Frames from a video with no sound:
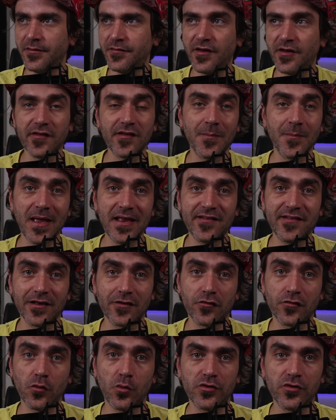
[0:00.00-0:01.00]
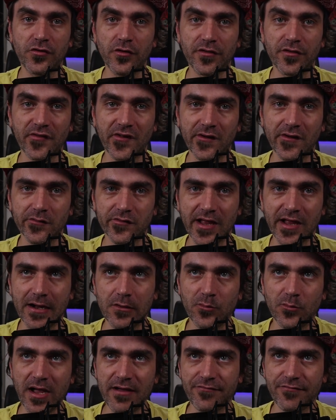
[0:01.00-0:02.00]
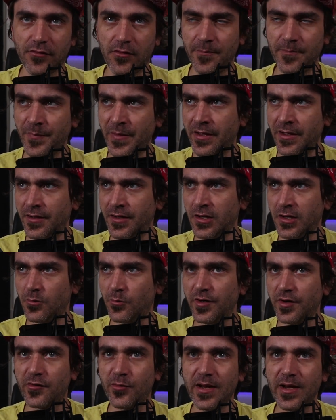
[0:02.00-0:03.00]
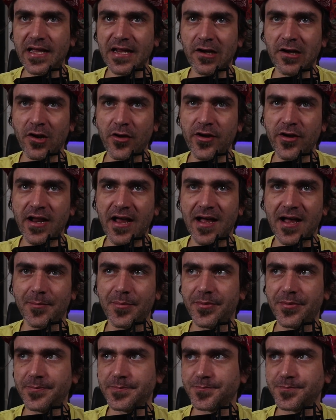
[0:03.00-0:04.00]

just a basic sawtooth single cycle waveform, which we can load up